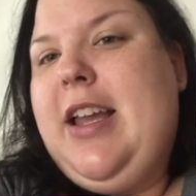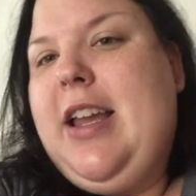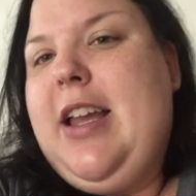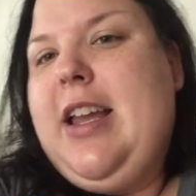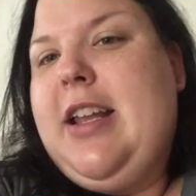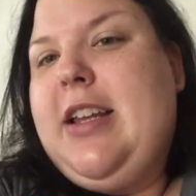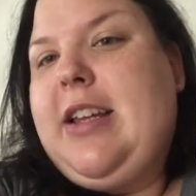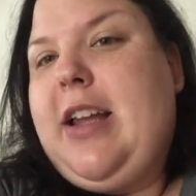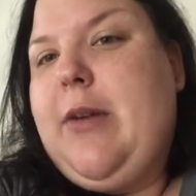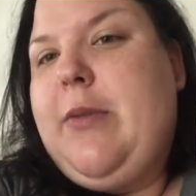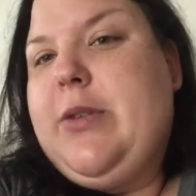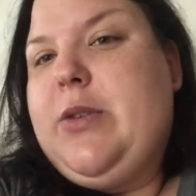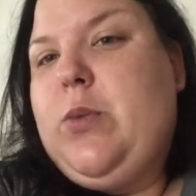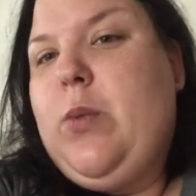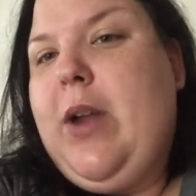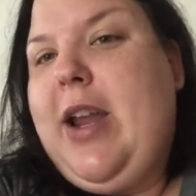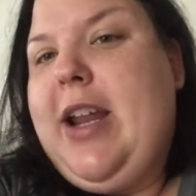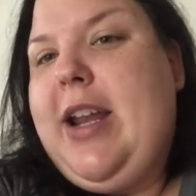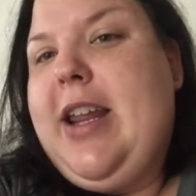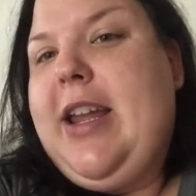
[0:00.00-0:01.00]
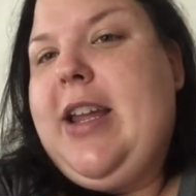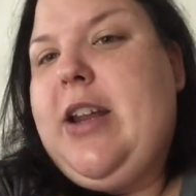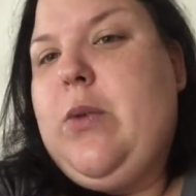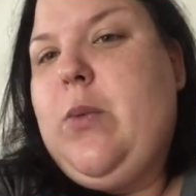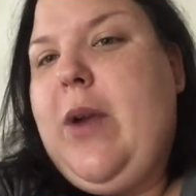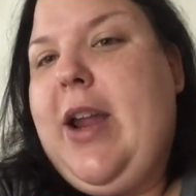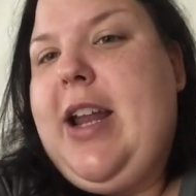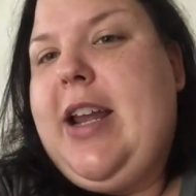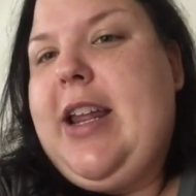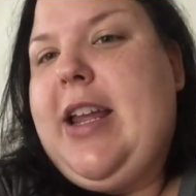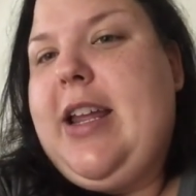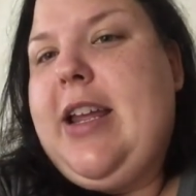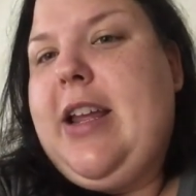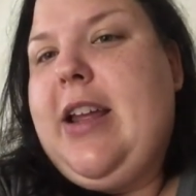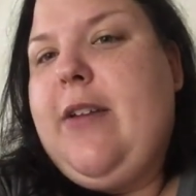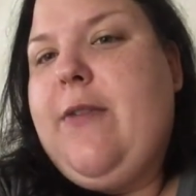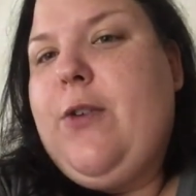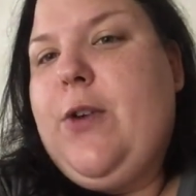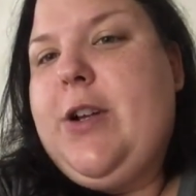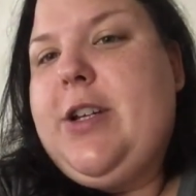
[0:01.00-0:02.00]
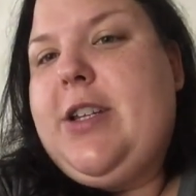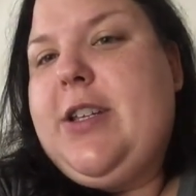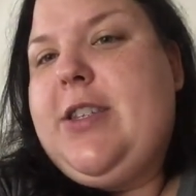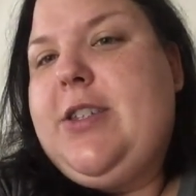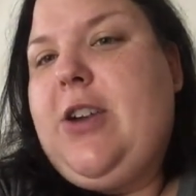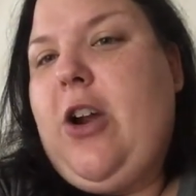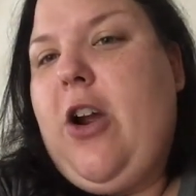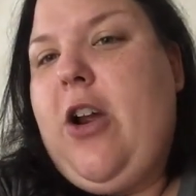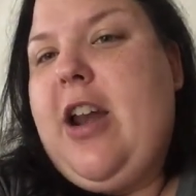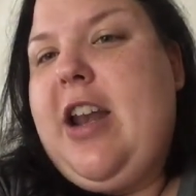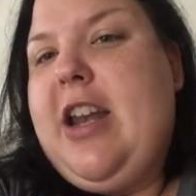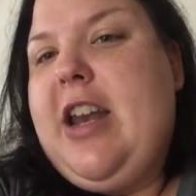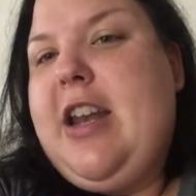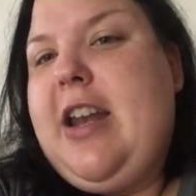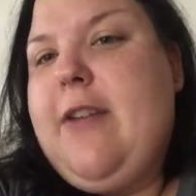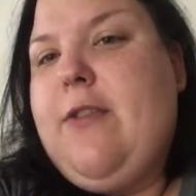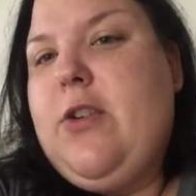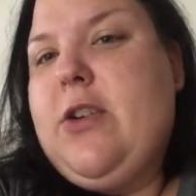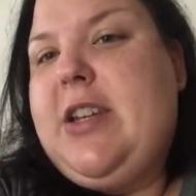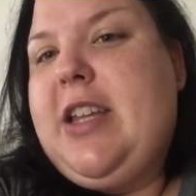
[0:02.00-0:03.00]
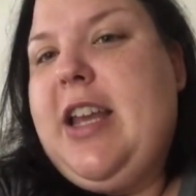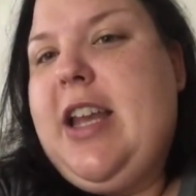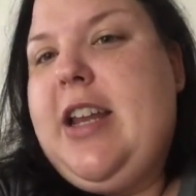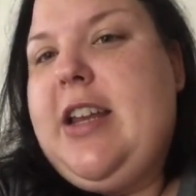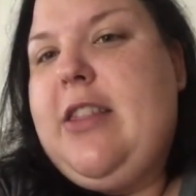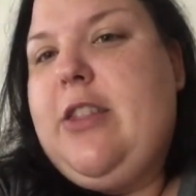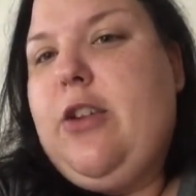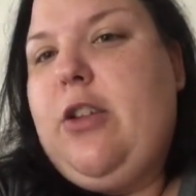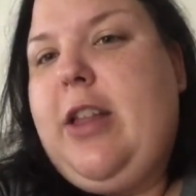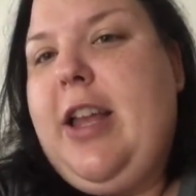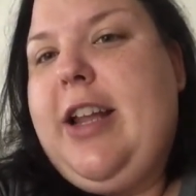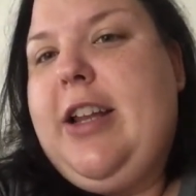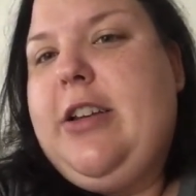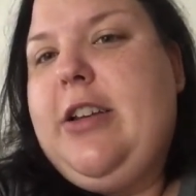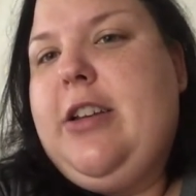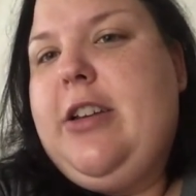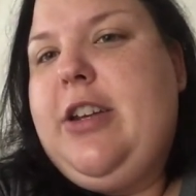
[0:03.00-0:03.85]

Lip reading: and I was waiting and waiting for it to start, and it never did. And they're like,